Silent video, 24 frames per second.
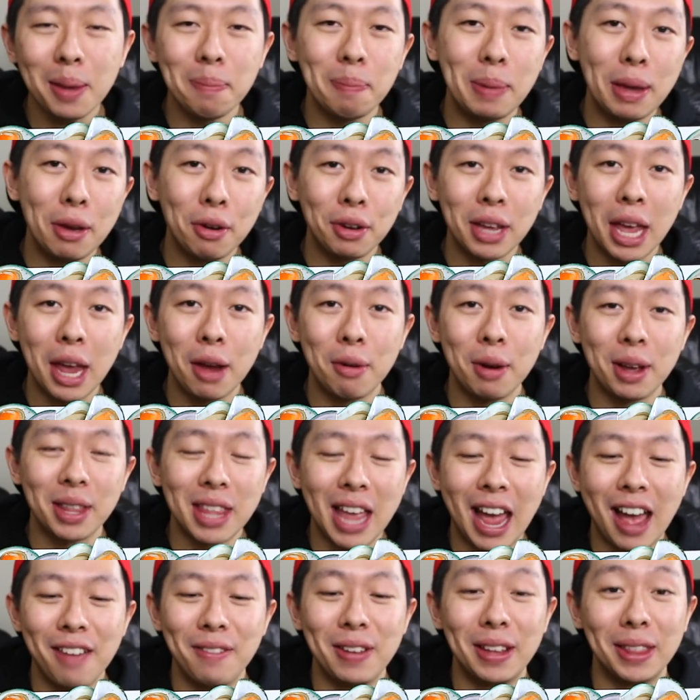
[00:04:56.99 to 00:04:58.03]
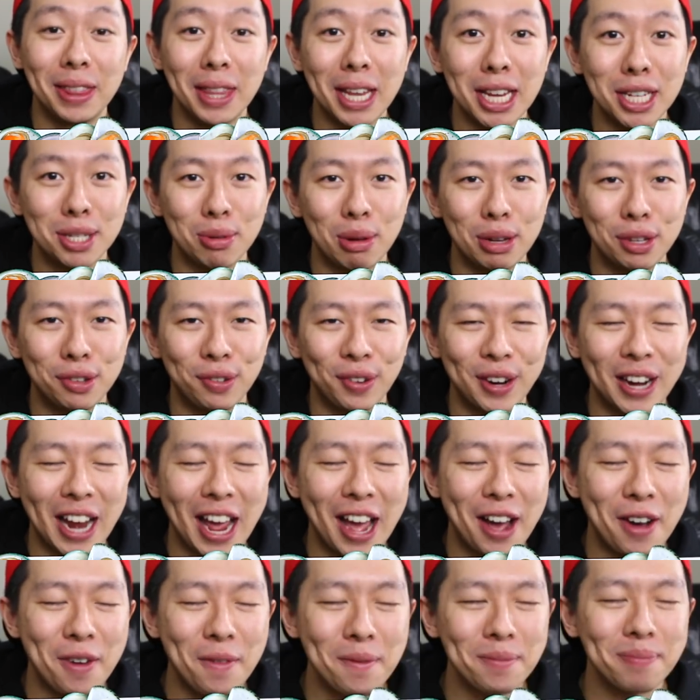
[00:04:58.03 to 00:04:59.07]
be okay with having these ones for
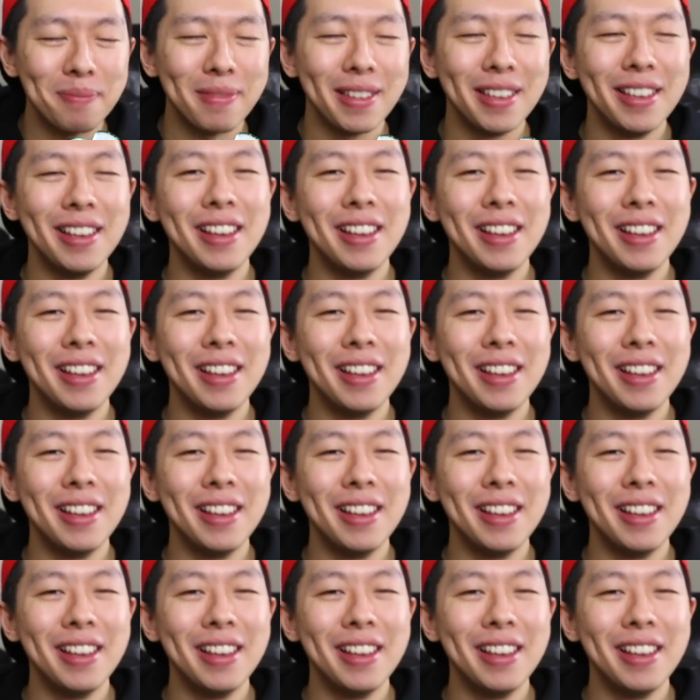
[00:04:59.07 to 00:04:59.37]
now.